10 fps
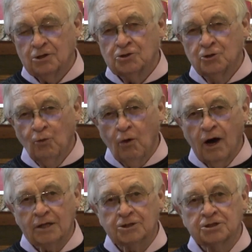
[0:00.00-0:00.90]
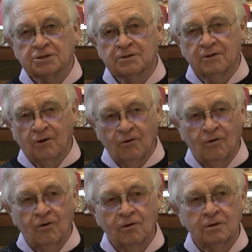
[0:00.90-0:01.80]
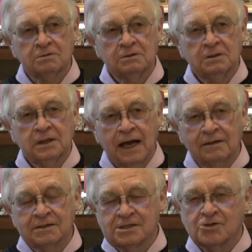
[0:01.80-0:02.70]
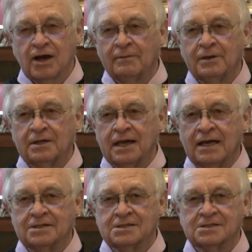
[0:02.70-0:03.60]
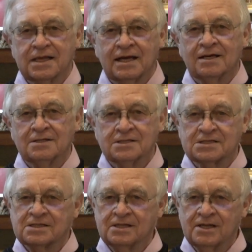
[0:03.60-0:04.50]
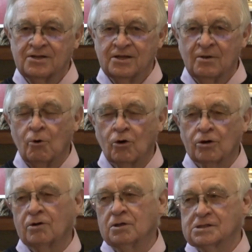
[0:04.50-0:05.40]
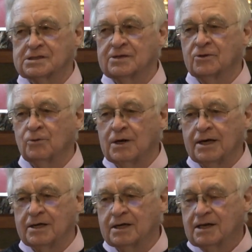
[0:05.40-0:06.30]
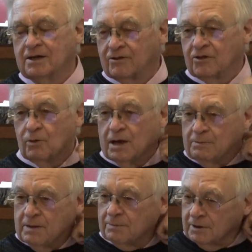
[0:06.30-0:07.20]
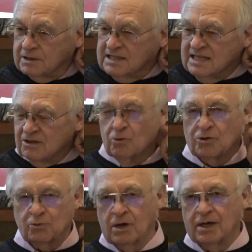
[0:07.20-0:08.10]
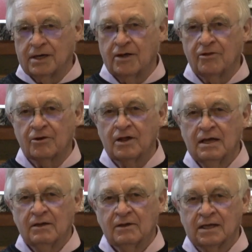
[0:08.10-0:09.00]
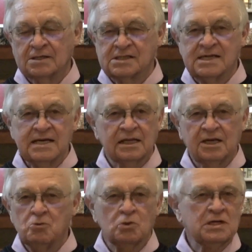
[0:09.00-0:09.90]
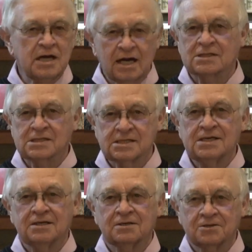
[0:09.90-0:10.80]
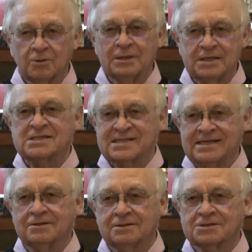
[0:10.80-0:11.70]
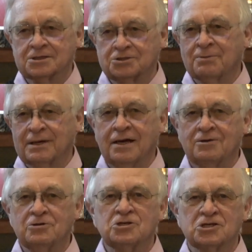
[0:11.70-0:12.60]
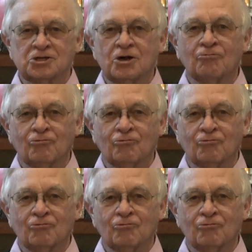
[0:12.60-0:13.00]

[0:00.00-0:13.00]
to watch the whole I'll describe it as, as the morals and the way, the way people deal with one another. Like stealing, you would not steal. Nobody steals in Japan. You just don't